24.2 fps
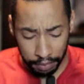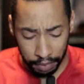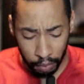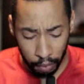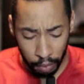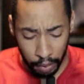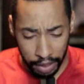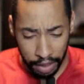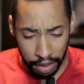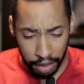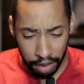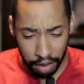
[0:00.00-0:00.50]

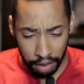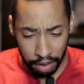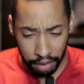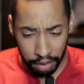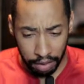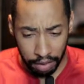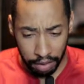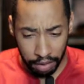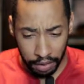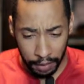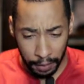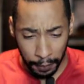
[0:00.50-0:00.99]
where
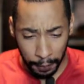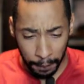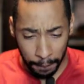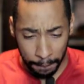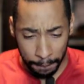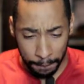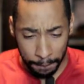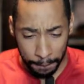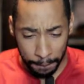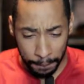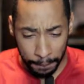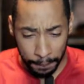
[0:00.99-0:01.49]

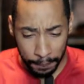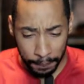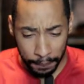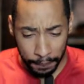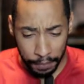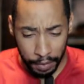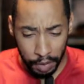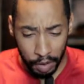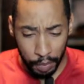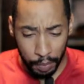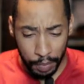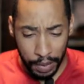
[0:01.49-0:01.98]

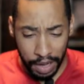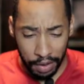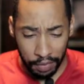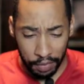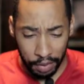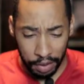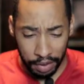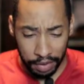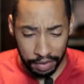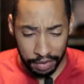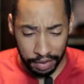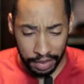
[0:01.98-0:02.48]
you'll be
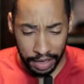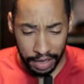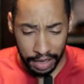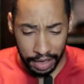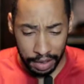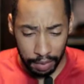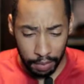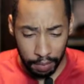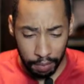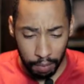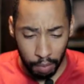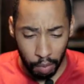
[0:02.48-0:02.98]
able to
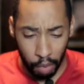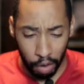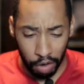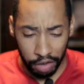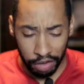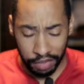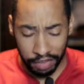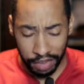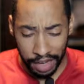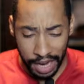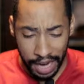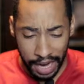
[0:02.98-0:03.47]
see more
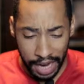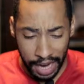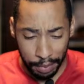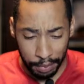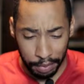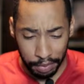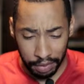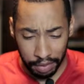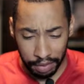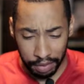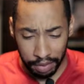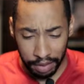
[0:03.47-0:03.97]

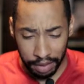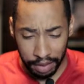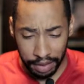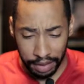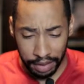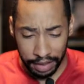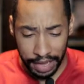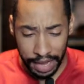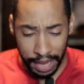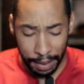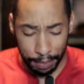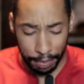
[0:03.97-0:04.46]
jobs
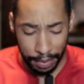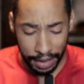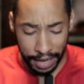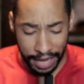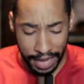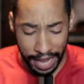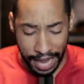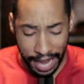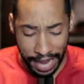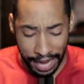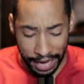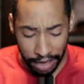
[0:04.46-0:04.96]
that pay
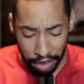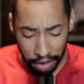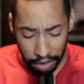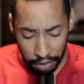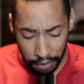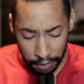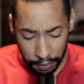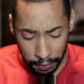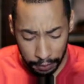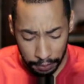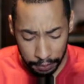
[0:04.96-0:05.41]
higher,